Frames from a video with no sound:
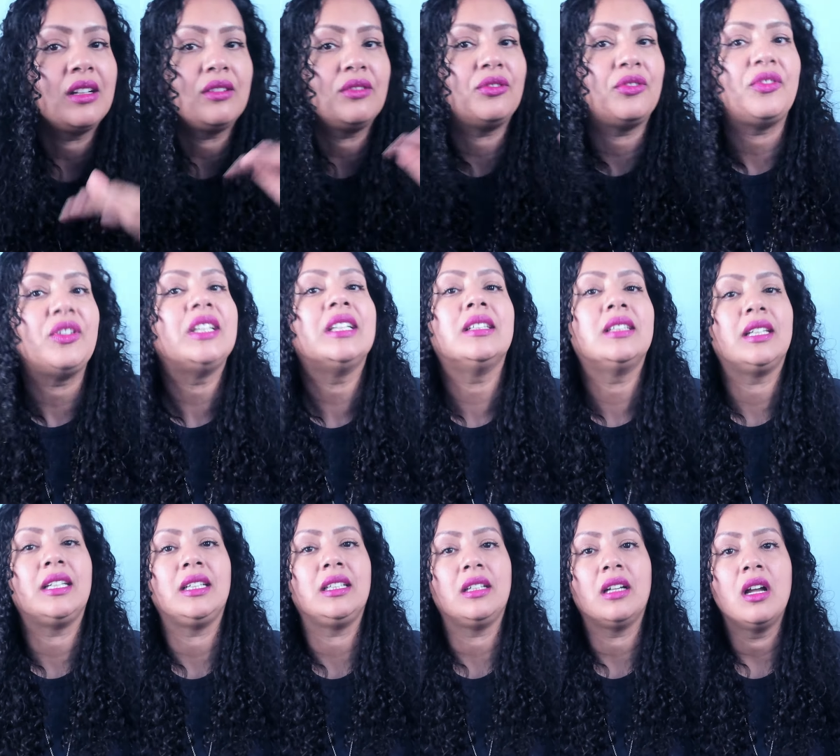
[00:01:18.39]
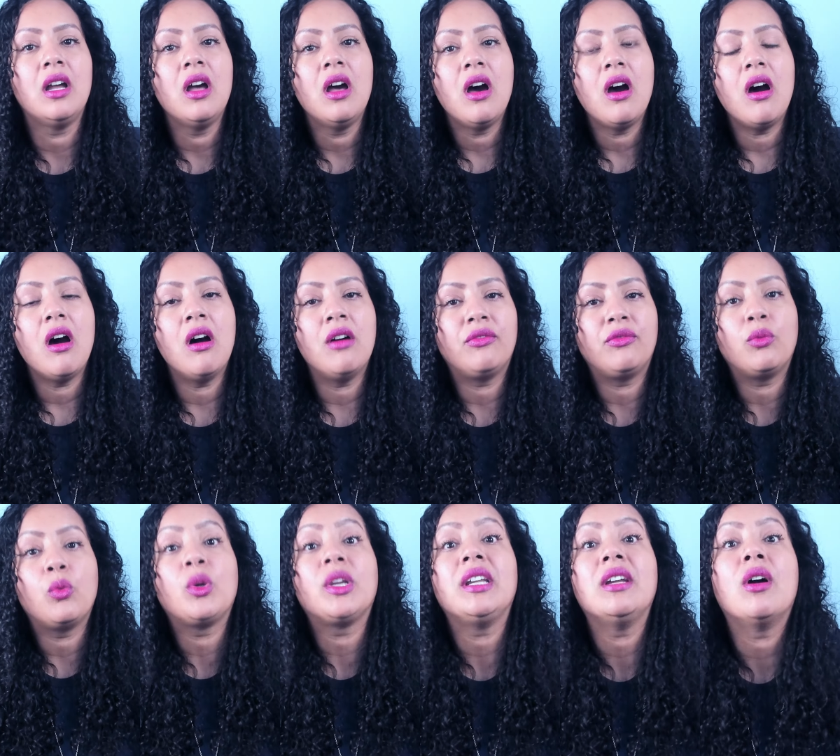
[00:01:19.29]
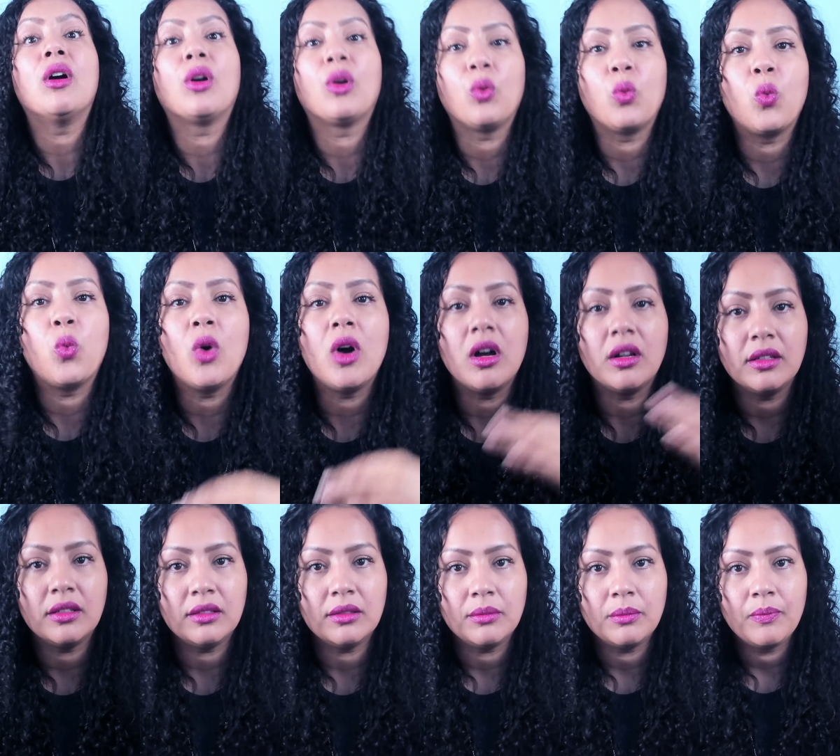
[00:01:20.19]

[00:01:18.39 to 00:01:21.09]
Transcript: feeling of we are one.